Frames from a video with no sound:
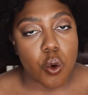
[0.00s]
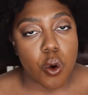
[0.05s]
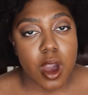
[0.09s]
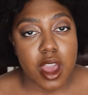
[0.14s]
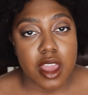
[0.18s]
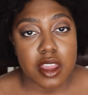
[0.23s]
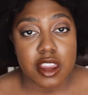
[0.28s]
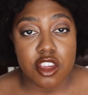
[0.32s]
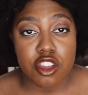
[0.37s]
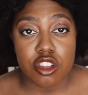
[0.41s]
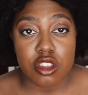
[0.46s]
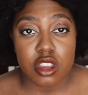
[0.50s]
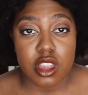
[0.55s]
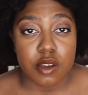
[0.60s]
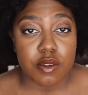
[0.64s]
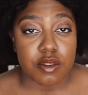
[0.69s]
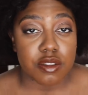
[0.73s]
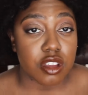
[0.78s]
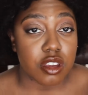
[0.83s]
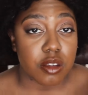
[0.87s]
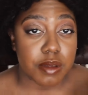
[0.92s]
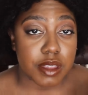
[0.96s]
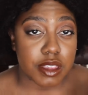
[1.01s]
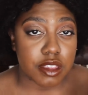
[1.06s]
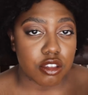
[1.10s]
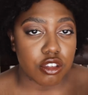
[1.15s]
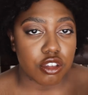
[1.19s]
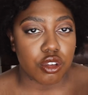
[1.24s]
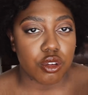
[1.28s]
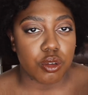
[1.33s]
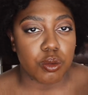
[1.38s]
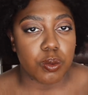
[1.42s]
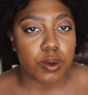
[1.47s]
initially it was going to be
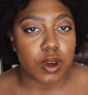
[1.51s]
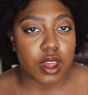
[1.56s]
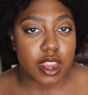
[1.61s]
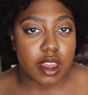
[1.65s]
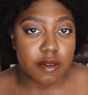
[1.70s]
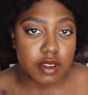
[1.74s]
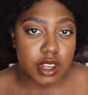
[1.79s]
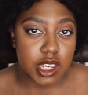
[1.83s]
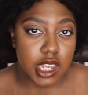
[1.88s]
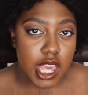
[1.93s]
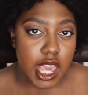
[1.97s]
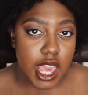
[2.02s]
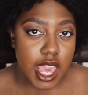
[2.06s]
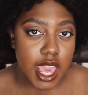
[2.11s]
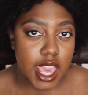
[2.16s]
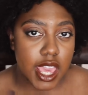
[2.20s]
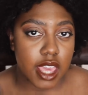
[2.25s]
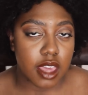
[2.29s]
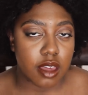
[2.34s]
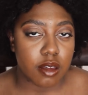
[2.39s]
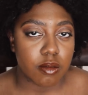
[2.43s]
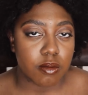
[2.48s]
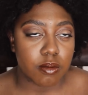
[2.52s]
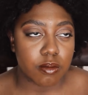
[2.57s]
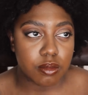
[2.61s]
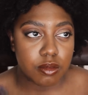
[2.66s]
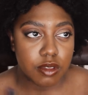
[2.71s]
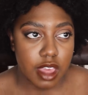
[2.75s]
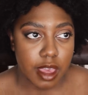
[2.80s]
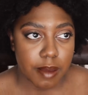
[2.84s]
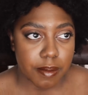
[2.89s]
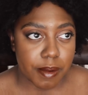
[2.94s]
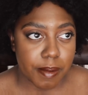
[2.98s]
2, one everyday
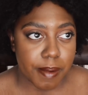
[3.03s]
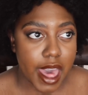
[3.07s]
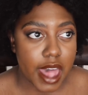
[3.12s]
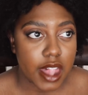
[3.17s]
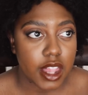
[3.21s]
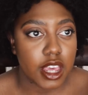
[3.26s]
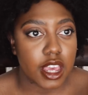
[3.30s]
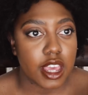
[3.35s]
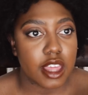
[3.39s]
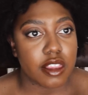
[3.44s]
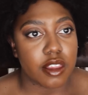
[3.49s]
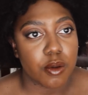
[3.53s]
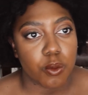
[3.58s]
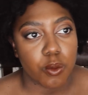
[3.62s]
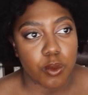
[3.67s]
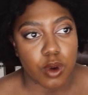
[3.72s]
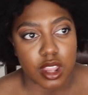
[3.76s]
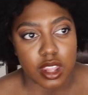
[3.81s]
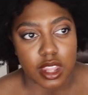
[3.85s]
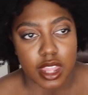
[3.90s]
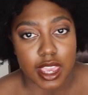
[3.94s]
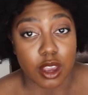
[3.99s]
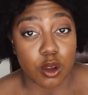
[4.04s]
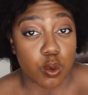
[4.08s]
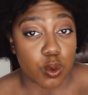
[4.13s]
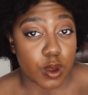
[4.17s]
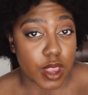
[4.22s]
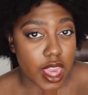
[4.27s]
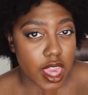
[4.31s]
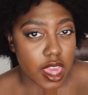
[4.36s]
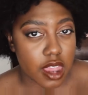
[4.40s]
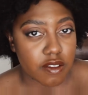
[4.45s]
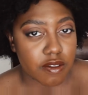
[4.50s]
type of palette and then one like
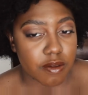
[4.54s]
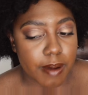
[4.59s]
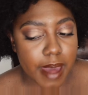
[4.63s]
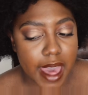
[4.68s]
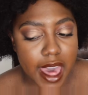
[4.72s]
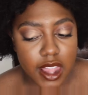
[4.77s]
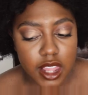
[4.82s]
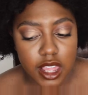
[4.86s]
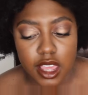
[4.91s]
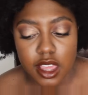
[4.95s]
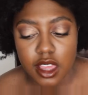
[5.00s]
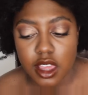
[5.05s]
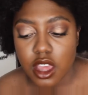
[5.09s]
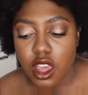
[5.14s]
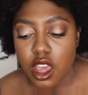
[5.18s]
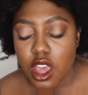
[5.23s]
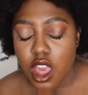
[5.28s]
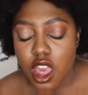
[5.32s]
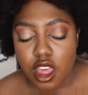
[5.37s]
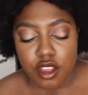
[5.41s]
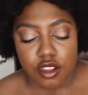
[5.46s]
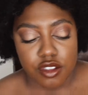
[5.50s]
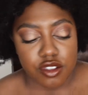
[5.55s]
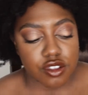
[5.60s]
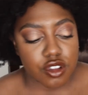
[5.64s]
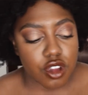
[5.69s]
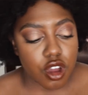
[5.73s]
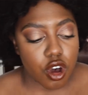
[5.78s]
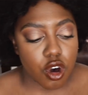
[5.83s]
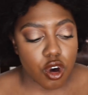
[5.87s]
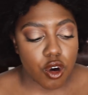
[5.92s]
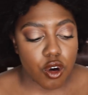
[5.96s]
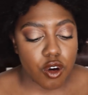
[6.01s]
creative palette.
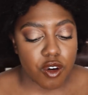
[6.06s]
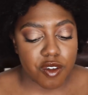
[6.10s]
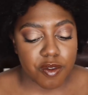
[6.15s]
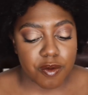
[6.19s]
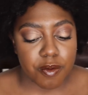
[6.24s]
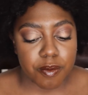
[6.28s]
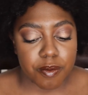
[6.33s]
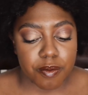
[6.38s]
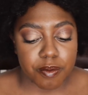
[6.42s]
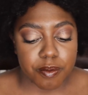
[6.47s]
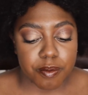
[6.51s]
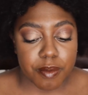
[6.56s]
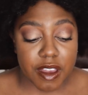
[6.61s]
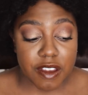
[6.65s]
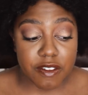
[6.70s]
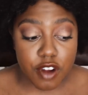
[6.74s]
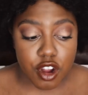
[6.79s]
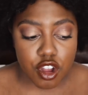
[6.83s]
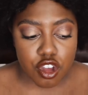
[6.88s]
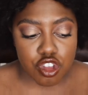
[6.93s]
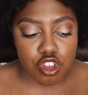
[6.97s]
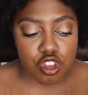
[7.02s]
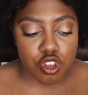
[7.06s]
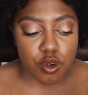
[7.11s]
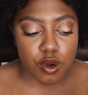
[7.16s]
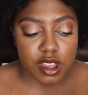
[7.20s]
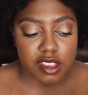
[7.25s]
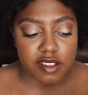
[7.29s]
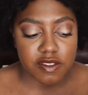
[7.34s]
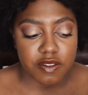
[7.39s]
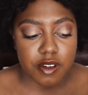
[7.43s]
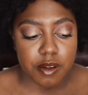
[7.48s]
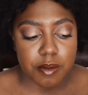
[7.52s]
So my first
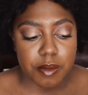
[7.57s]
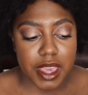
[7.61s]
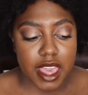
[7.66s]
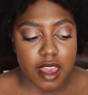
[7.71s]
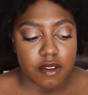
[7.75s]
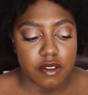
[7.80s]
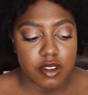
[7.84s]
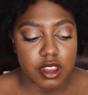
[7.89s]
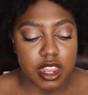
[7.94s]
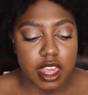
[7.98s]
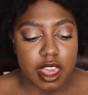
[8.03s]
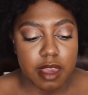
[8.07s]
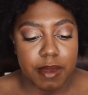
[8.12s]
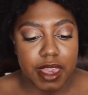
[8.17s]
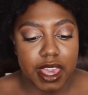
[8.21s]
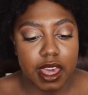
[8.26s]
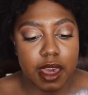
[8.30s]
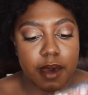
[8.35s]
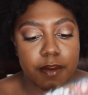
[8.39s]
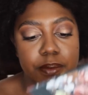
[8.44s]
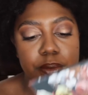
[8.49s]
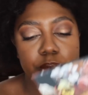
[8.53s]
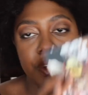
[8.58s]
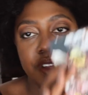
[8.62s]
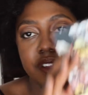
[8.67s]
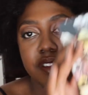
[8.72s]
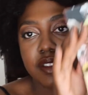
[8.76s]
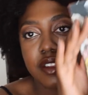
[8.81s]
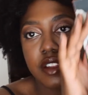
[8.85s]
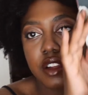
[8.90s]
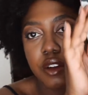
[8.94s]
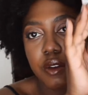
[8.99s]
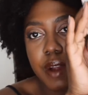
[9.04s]
choice for my everyday makeup
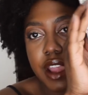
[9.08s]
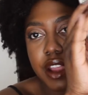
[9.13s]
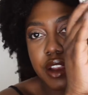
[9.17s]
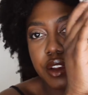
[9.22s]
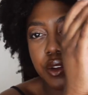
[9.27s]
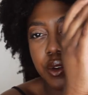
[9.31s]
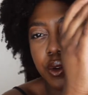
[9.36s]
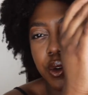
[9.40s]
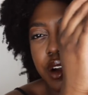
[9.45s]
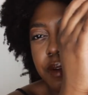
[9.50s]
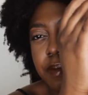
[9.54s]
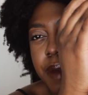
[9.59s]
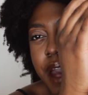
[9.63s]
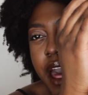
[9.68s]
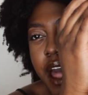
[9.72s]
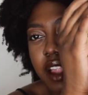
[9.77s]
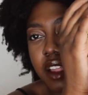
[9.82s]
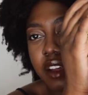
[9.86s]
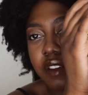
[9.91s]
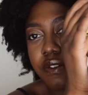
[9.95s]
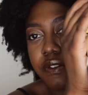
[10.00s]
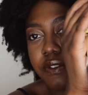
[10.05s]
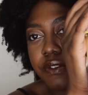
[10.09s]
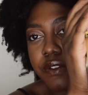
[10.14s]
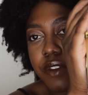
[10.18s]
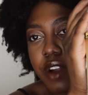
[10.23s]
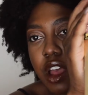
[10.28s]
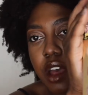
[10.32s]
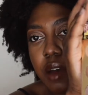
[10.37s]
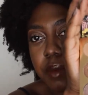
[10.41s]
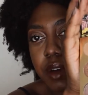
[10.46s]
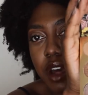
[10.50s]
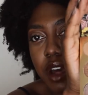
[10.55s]
was the Granduer palette from